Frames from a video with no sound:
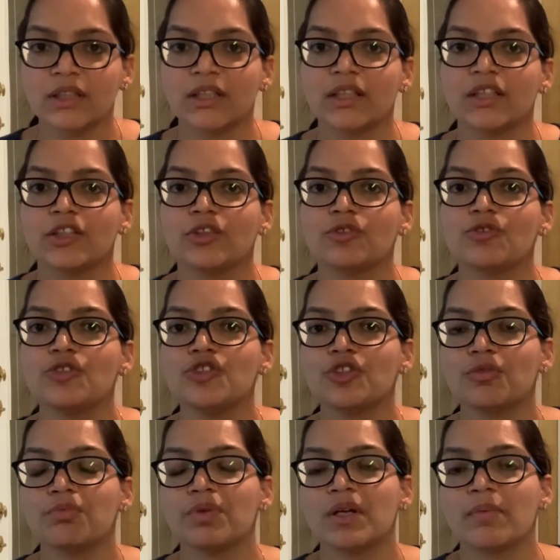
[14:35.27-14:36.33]
you should
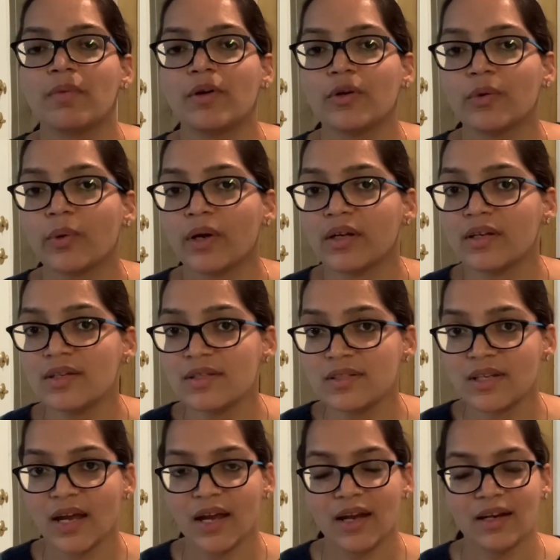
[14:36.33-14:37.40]
be able to
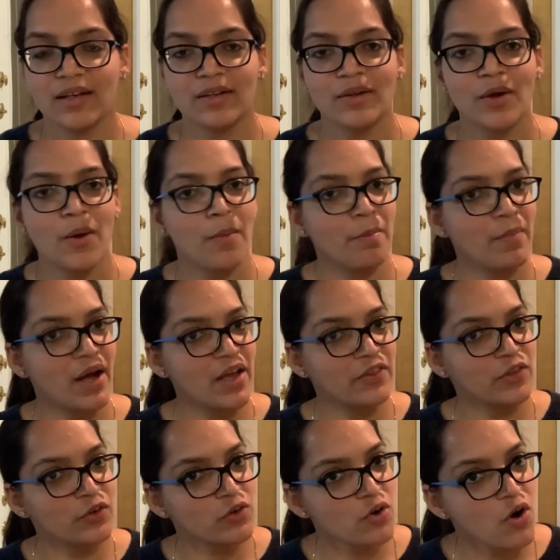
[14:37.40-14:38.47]
understand by the
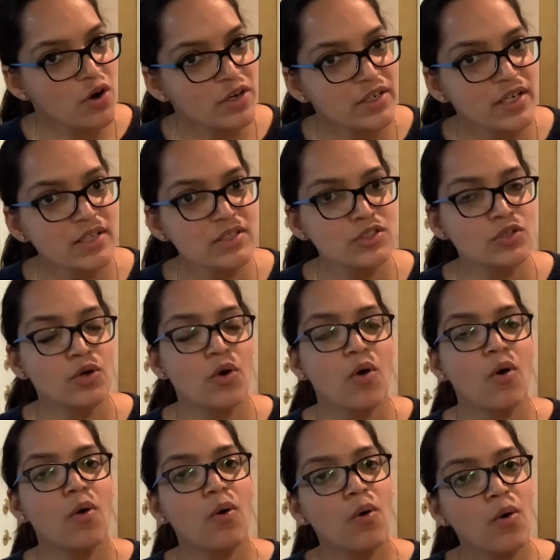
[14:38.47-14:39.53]
context
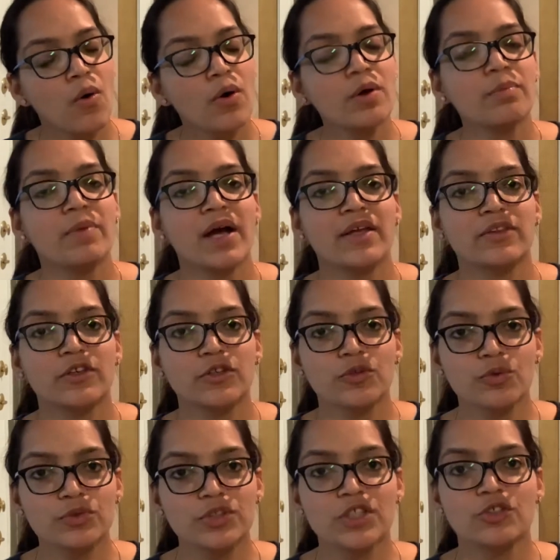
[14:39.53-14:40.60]
or by the
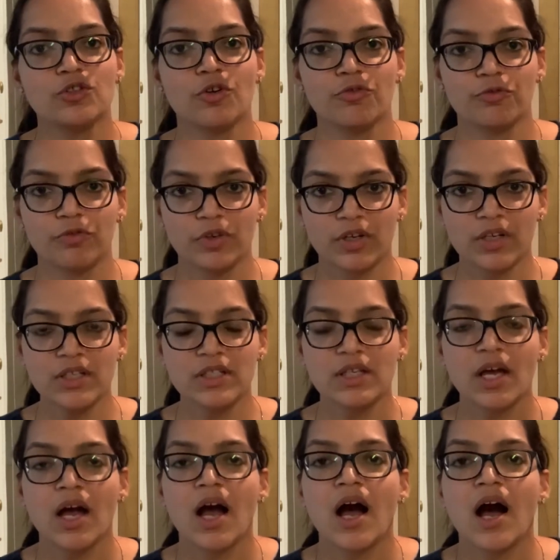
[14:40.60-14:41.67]
usage of words
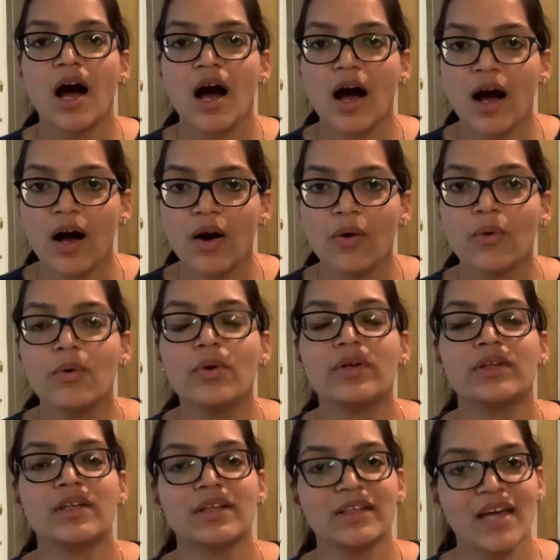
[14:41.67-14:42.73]
how
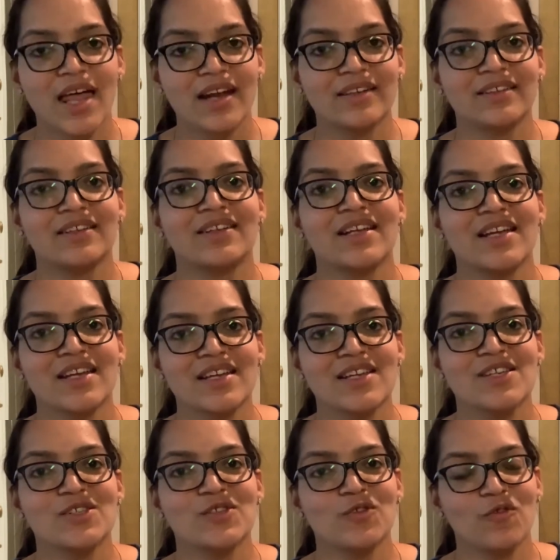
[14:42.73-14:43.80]
the character
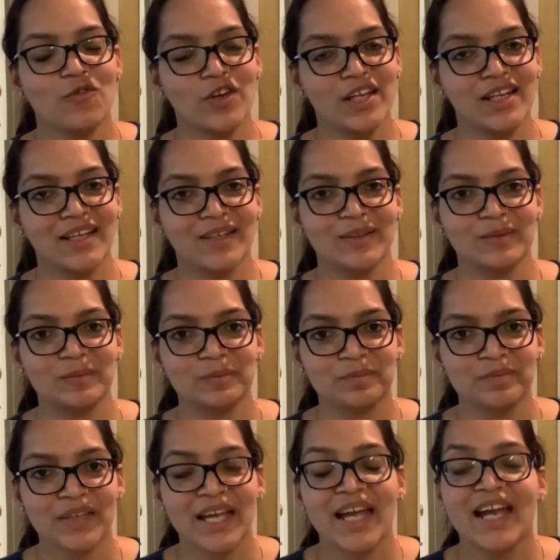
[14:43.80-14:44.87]
is feeling.
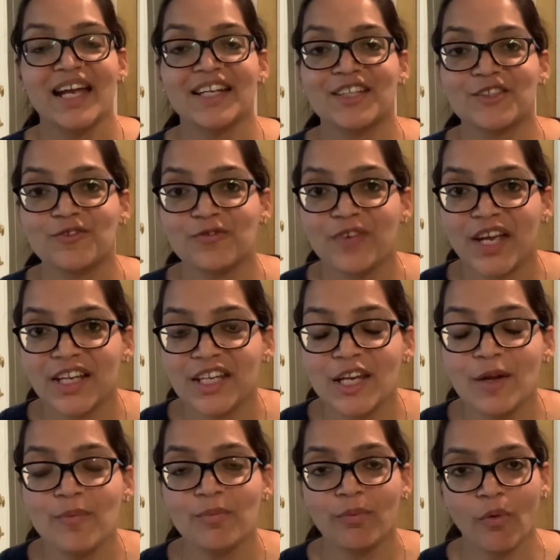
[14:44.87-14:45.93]
It is very
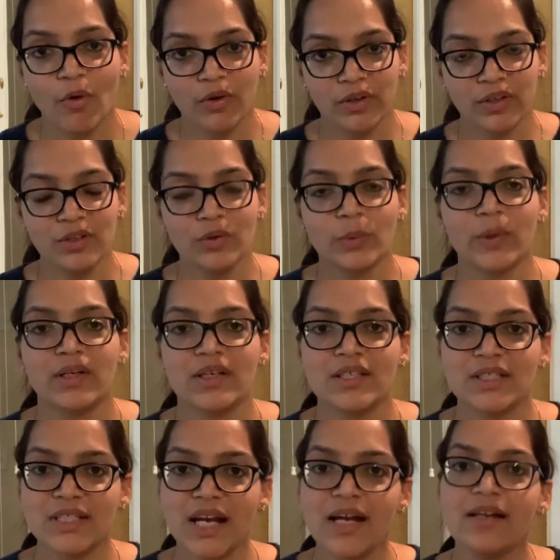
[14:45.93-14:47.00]
important to
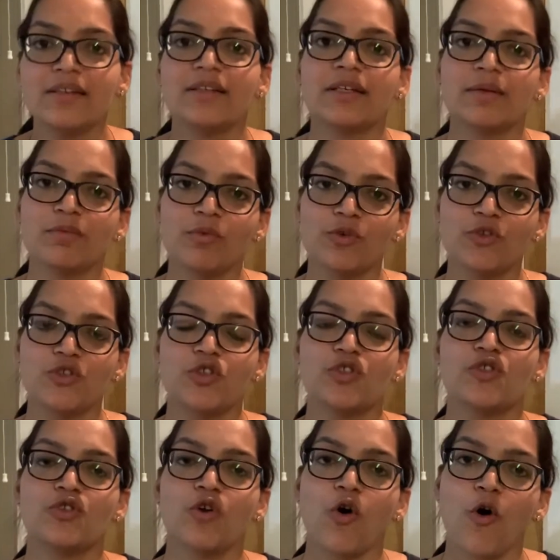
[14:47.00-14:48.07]
understand the emotions
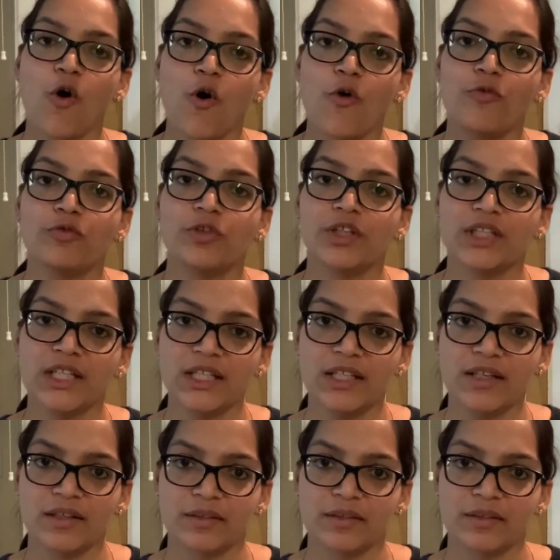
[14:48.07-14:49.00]
of the reader